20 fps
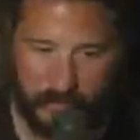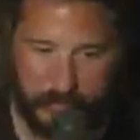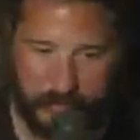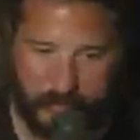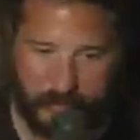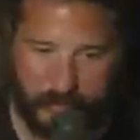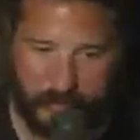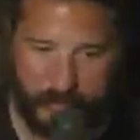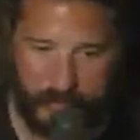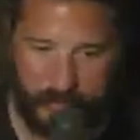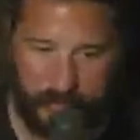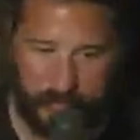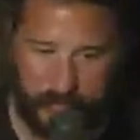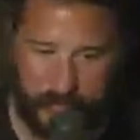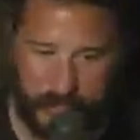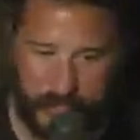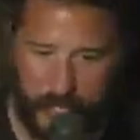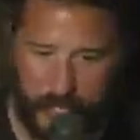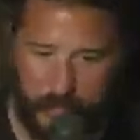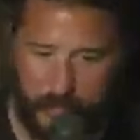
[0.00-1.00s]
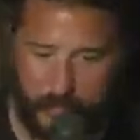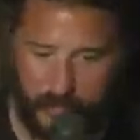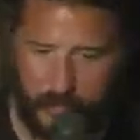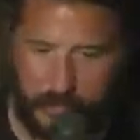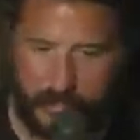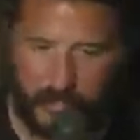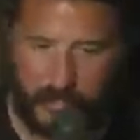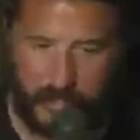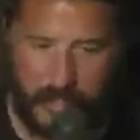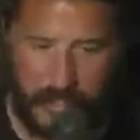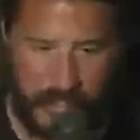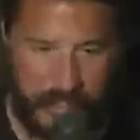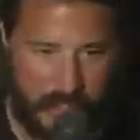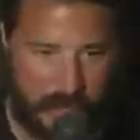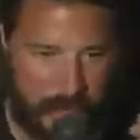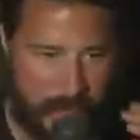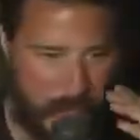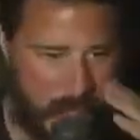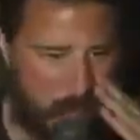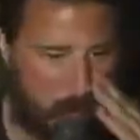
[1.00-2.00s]
the videography and
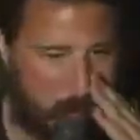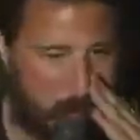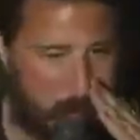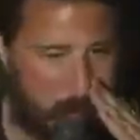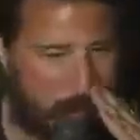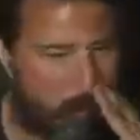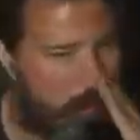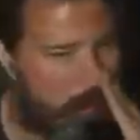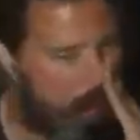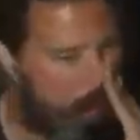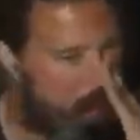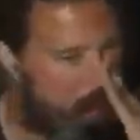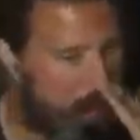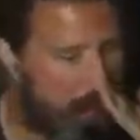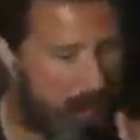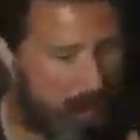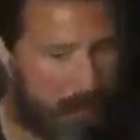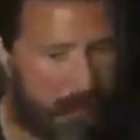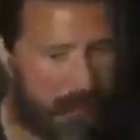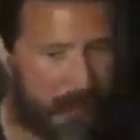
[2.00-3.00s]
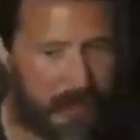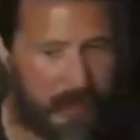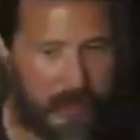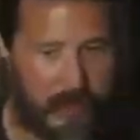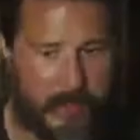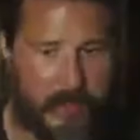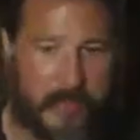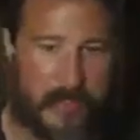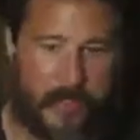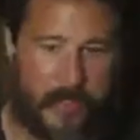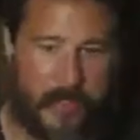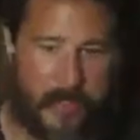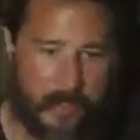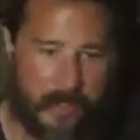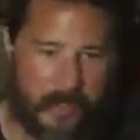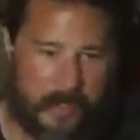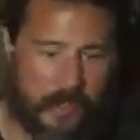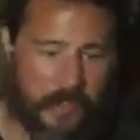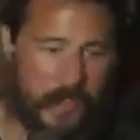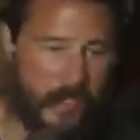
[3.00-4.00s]
editing background
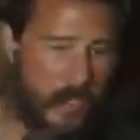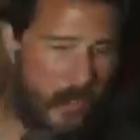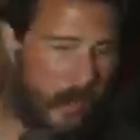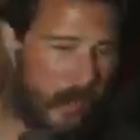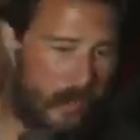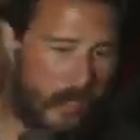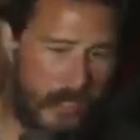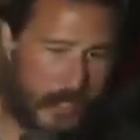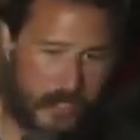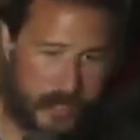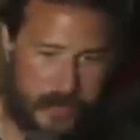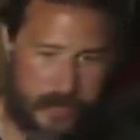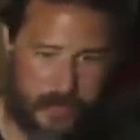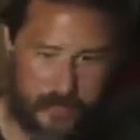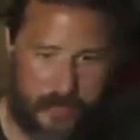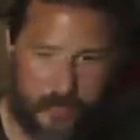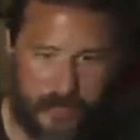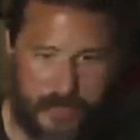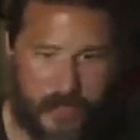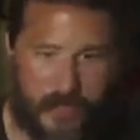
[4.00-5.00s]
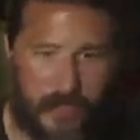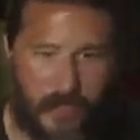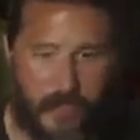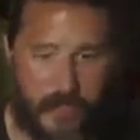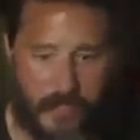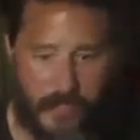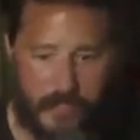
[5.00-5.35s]
to know that the uh,